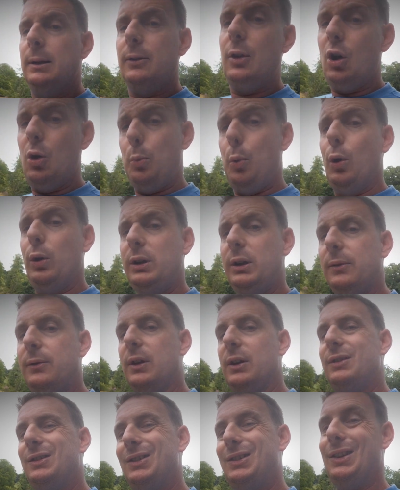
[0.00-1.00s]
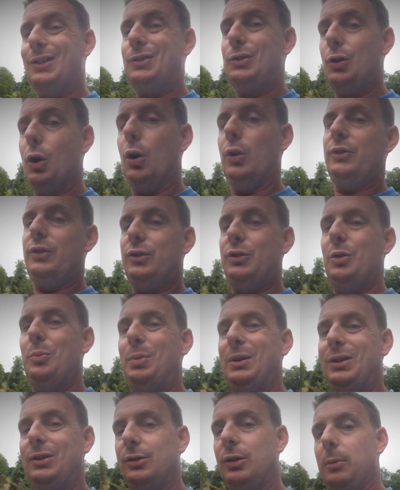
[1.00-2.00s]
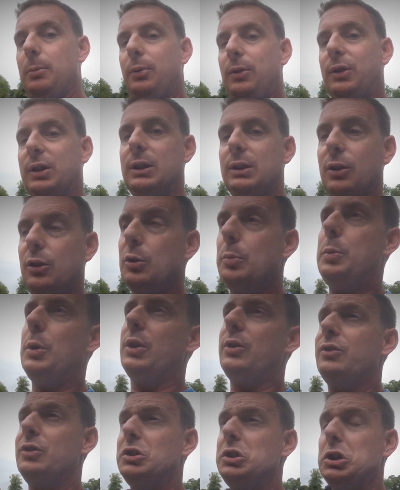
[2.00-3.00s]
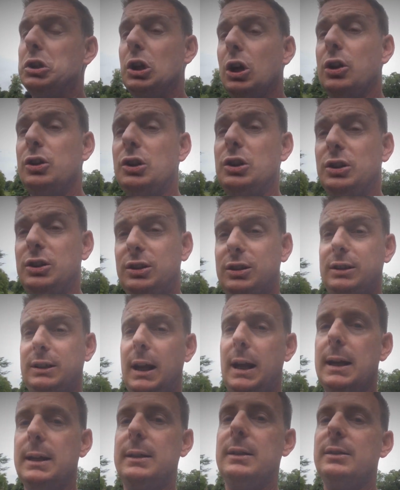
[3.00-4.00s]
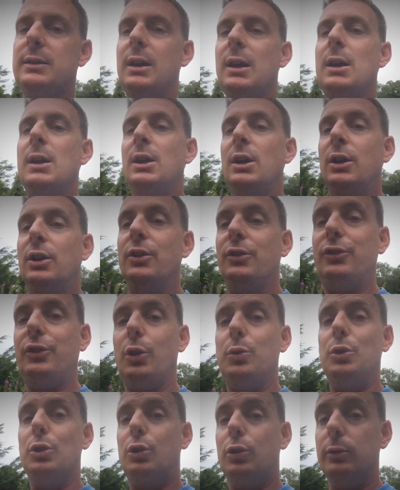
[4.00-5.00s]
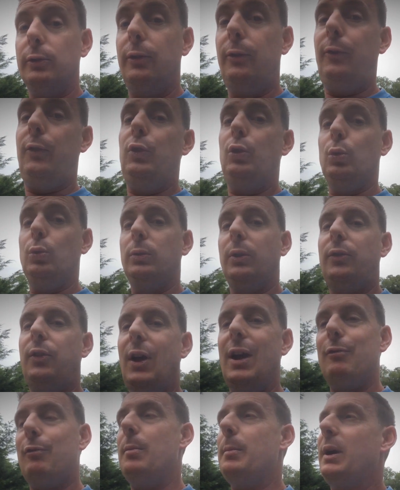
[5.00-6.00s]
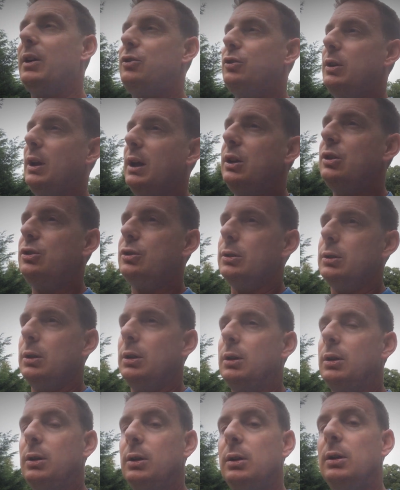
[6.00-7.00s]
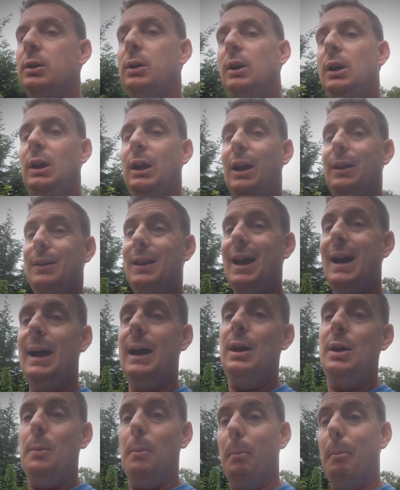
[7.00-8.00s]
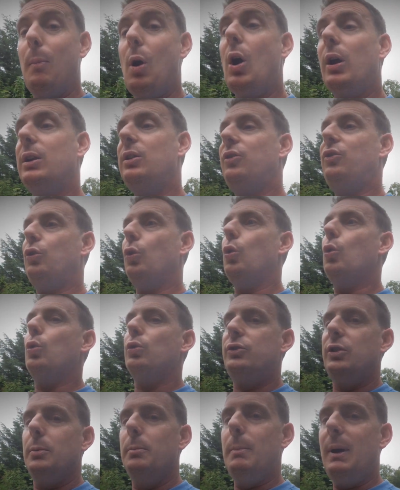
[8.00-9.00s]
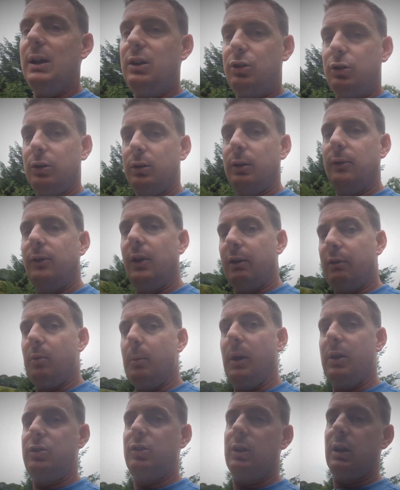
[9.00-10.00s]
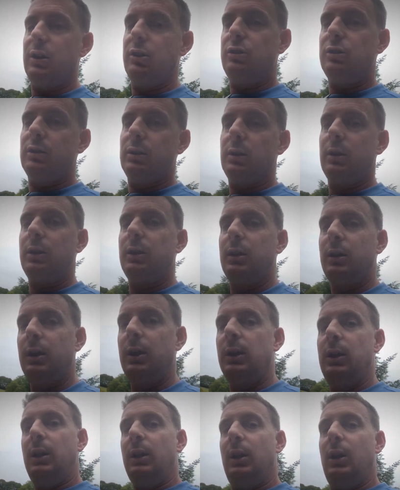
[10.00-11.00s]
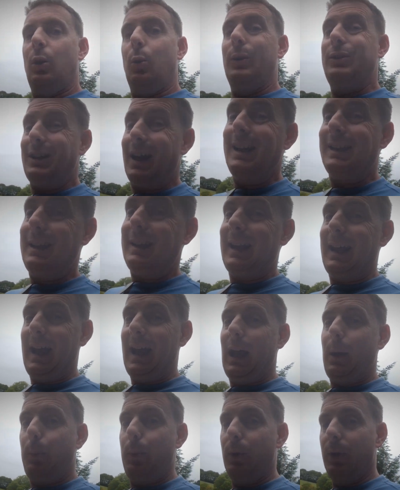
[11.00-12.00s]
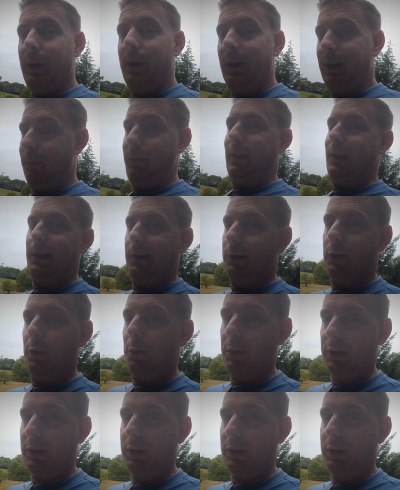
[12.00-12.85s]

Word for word: The whole point of this is it's got to be something that the person can understand so you can fuel their imagination and their mind's automation of their imagination, which ain't going to happen if they don't know